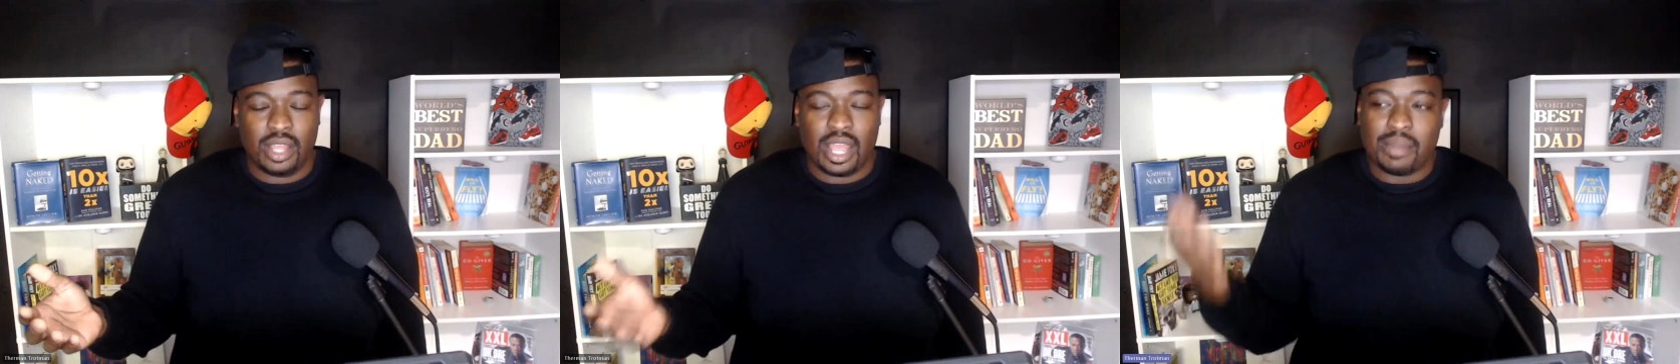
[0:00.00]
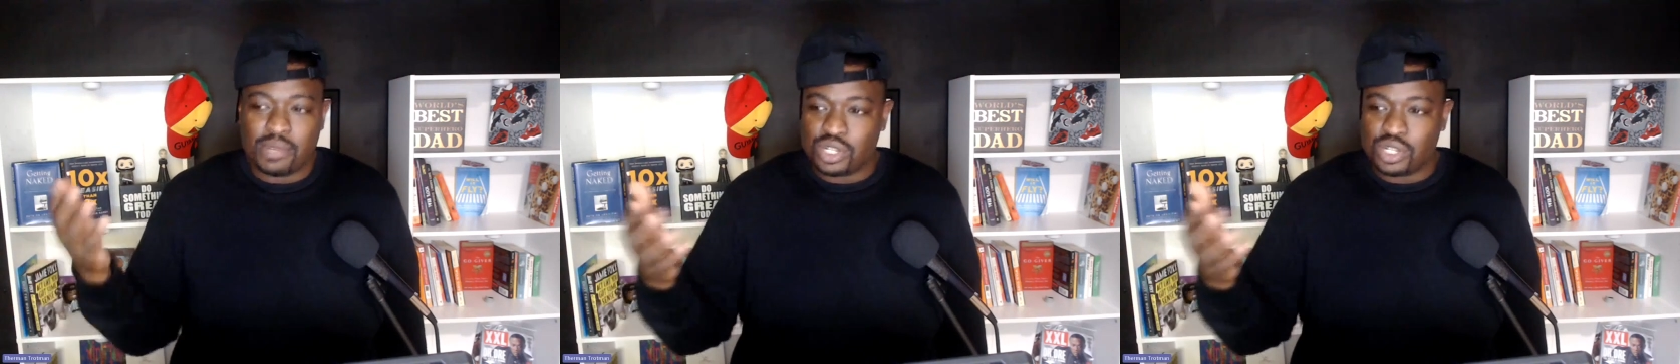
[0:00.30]
And
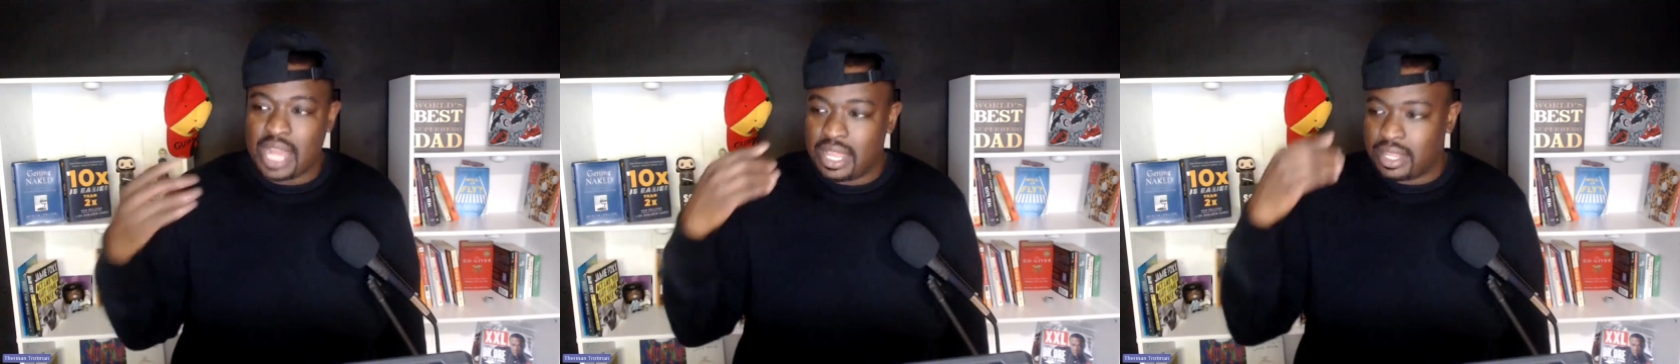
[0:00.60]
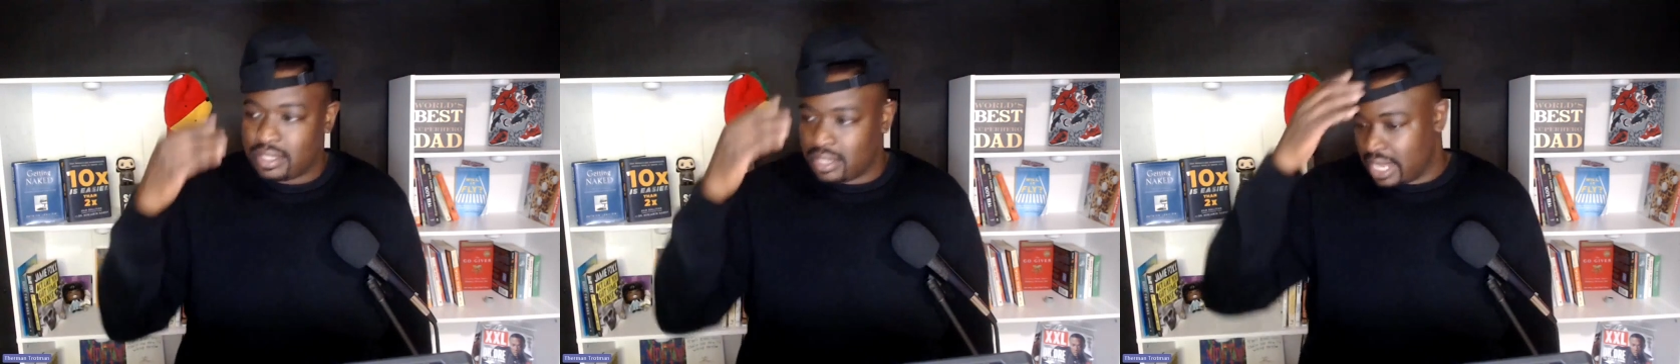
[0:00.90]
I'm going to show you that
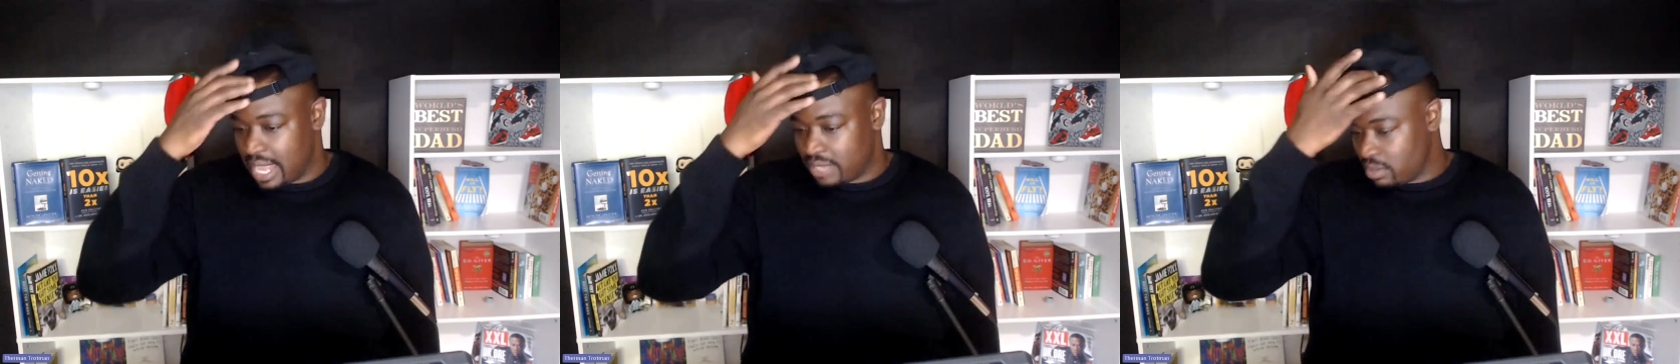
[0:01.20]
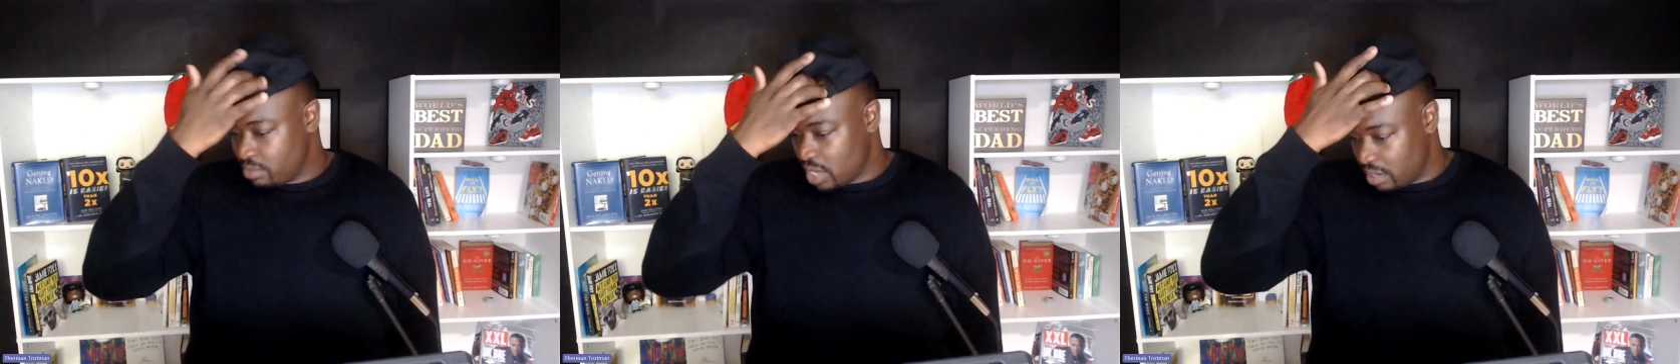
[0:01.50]
here today. That's
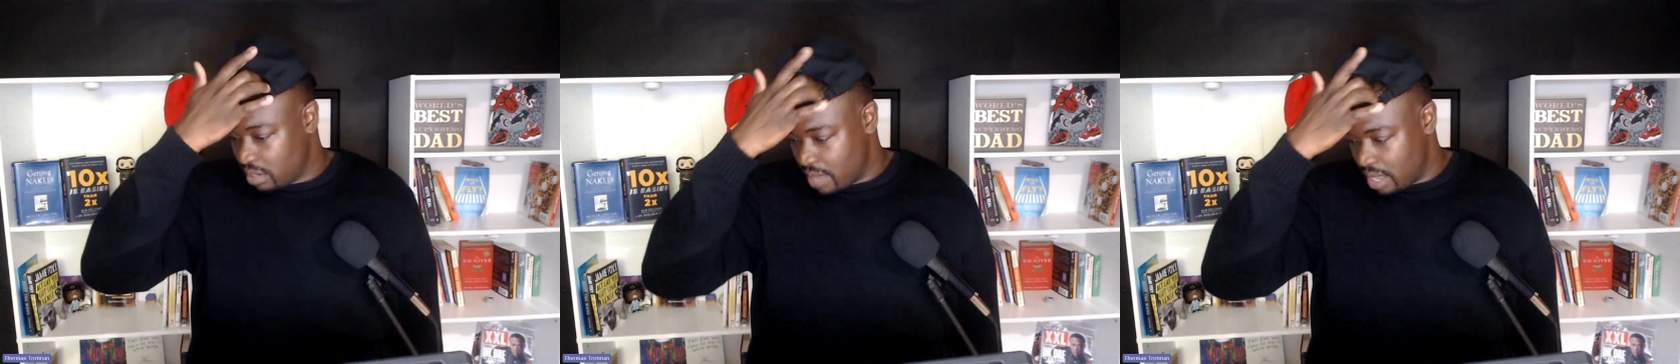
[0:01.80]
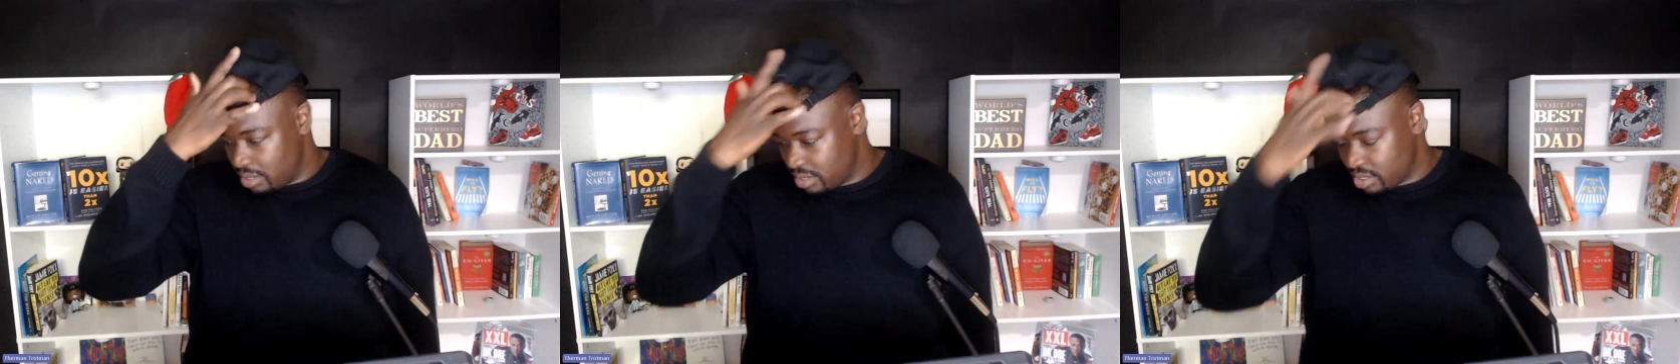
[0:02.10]
what I'm talking about.